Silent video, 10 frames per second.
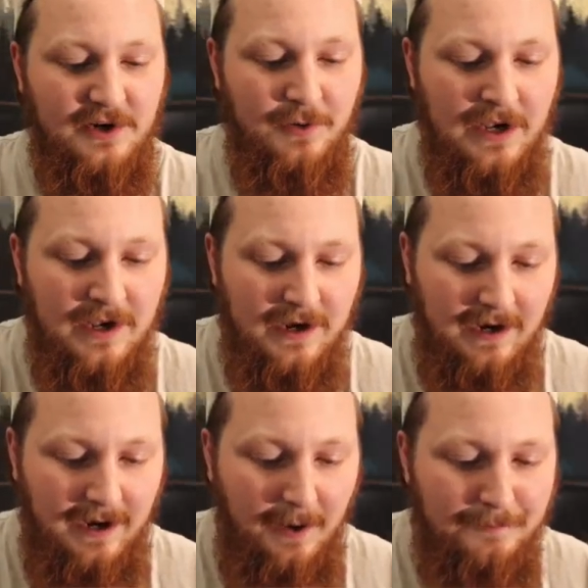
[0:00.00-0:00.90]
So,
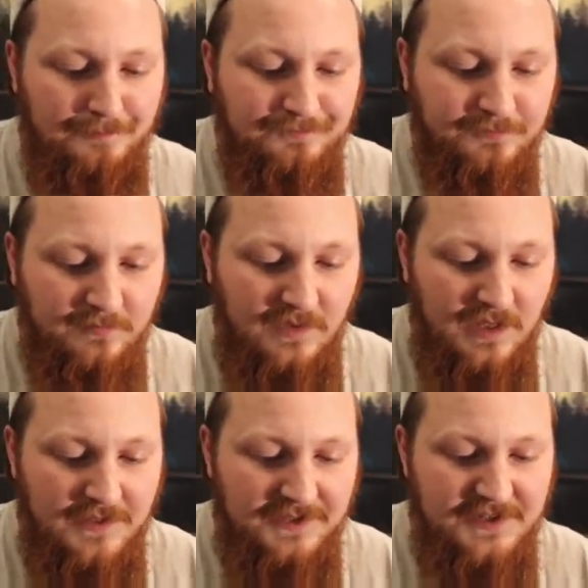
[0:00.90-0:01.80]

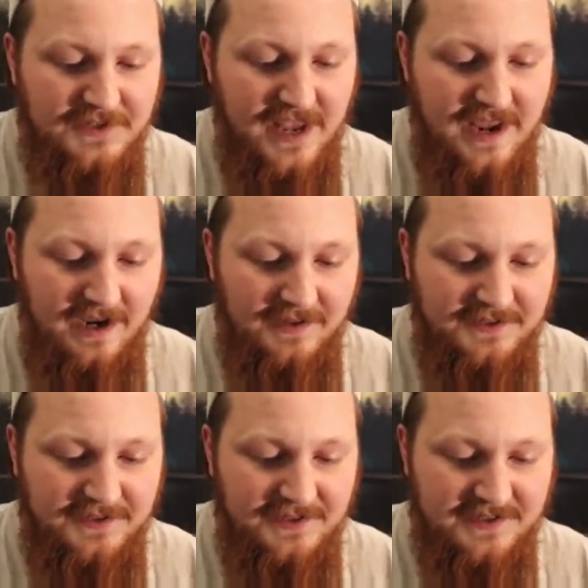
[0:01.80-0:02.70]
this is
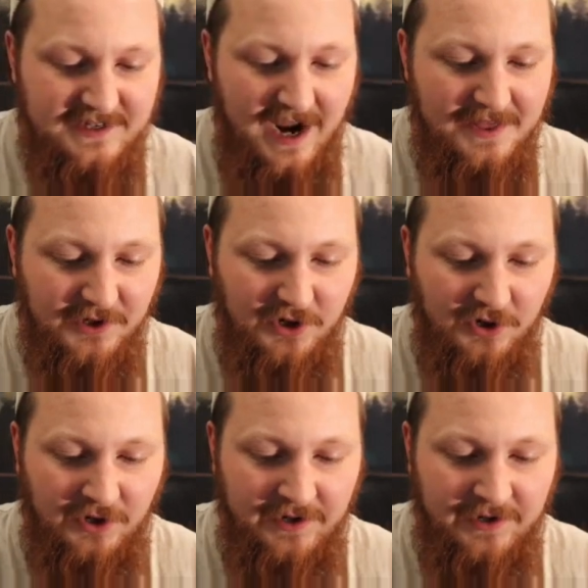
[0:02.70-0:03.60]
a Scyther
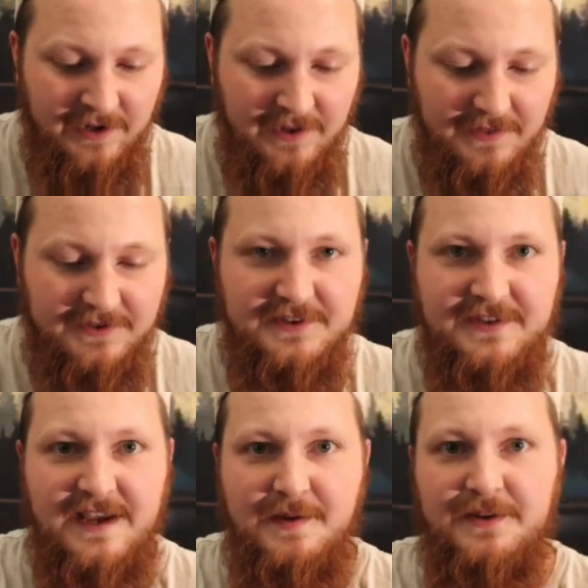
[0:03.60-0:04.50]
card. This
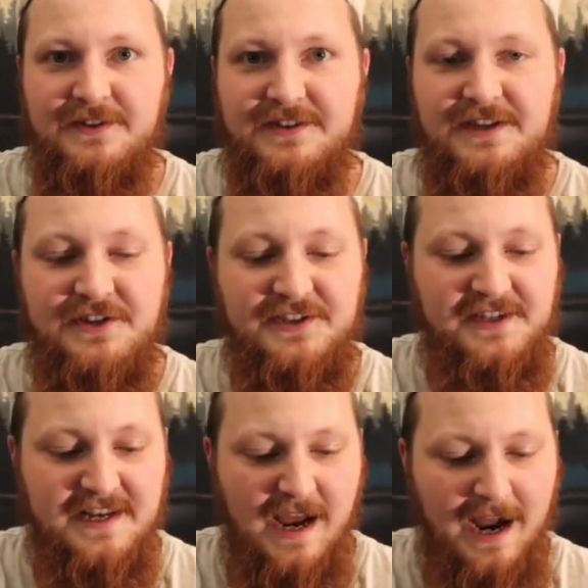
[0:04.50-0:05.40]
is a
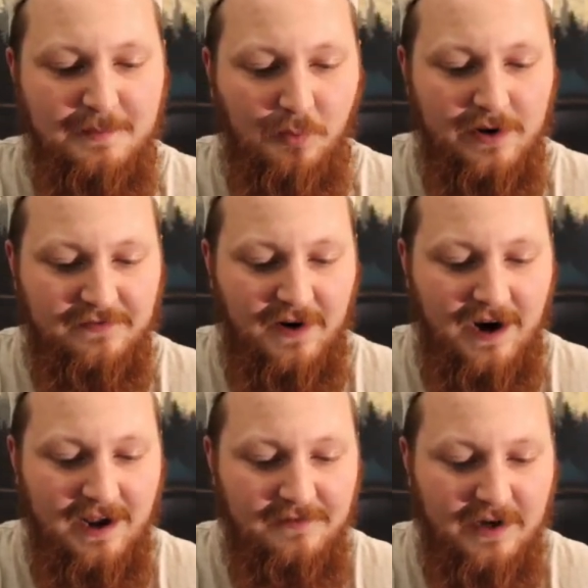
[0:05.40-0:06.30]
CGC
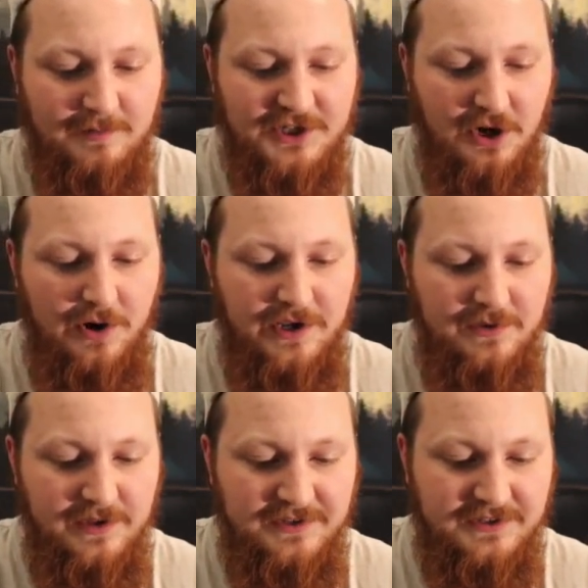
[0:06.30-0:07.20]
9.5, and I'm showing
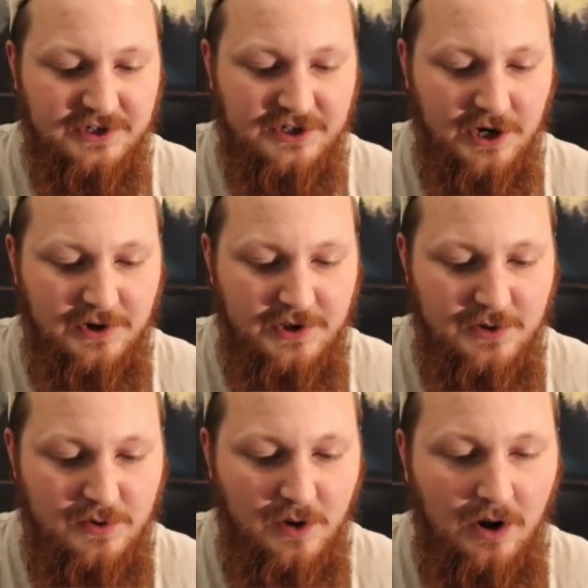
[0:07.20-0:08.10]
you this to show
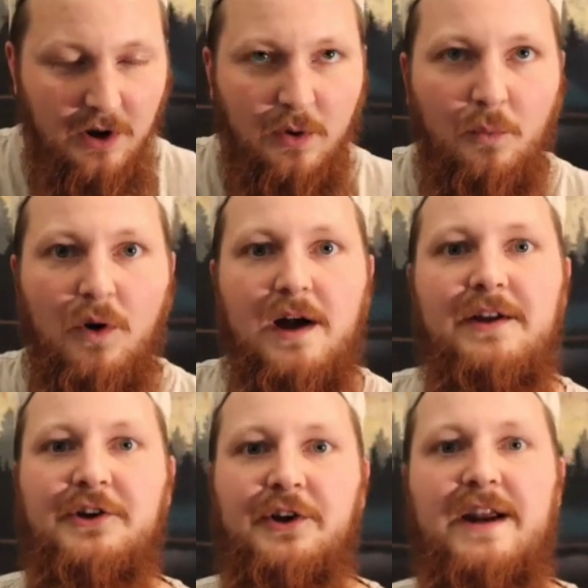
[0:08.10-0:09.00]
you
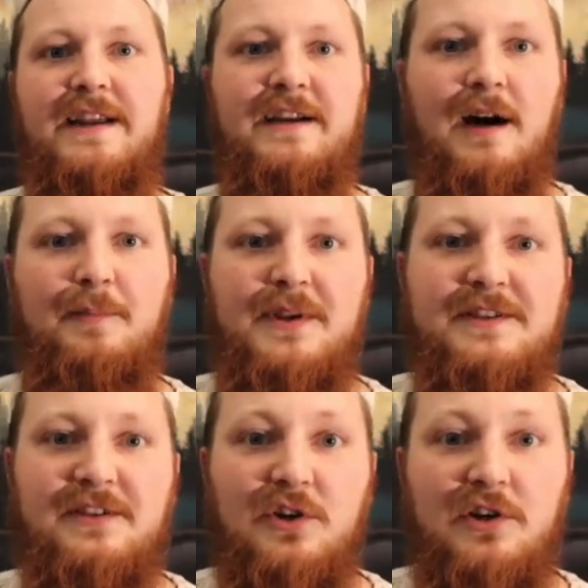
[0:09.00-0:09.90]
what grading
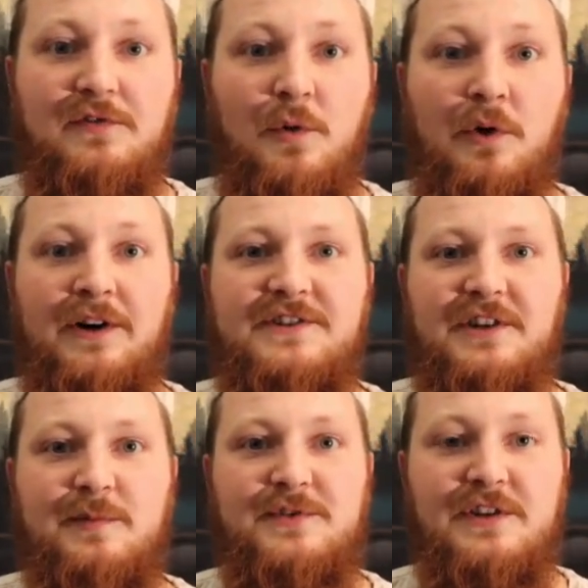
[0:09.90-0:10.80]
companies look for in
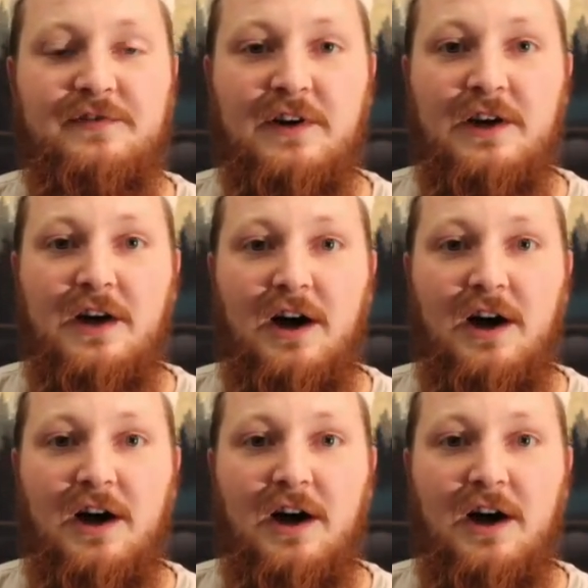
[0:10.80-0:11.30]
terms of